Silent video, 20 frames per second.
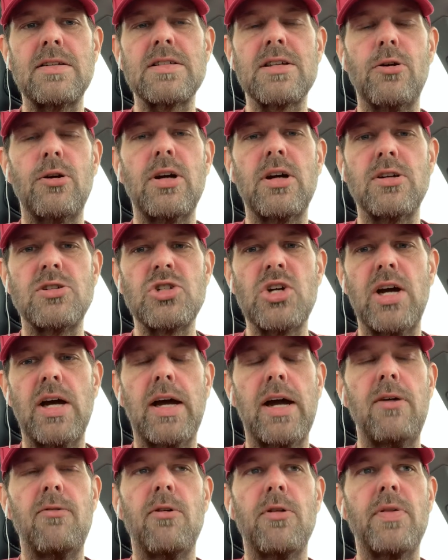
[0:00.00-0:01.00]
so he could check
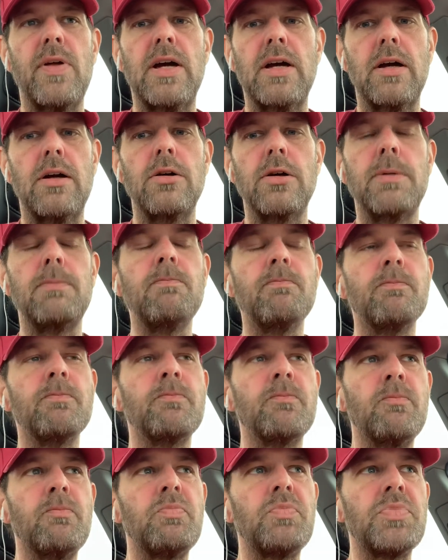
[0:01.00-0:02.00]
everything good.
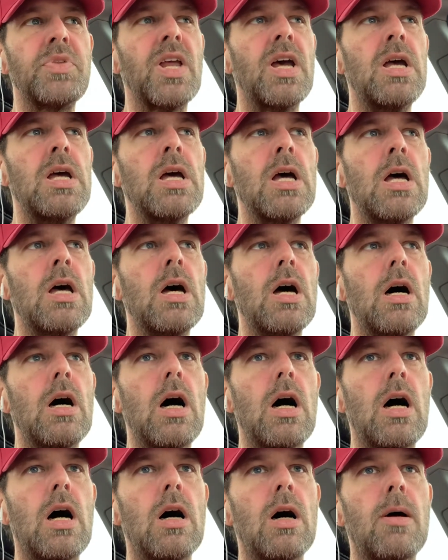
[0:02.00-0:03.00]

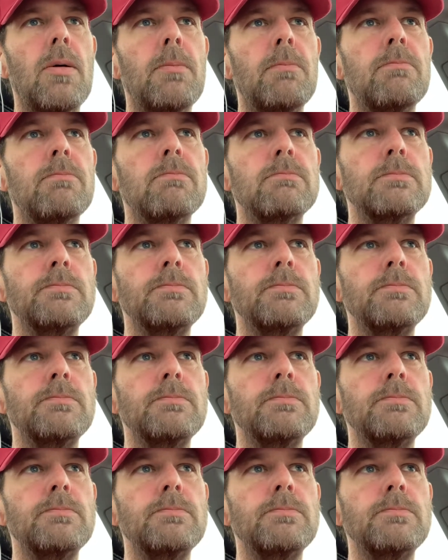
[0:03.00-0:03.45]
Um,